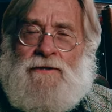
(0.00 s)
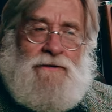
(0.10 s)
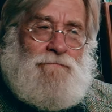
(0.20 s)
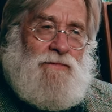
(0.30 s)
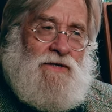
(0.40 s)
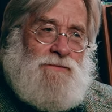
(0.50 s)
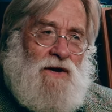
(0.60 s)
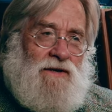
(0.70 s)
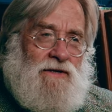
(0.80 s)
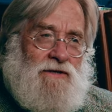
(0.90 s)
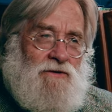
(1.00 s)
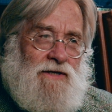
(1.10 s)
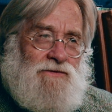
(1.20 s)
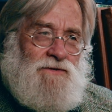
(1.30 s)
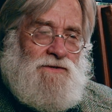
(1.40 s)
um, spotting, and all
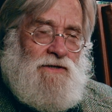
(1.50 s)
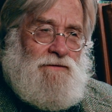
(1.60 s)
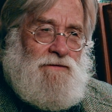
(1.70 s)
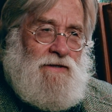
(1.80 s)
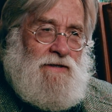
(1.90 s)
that sort of stuff.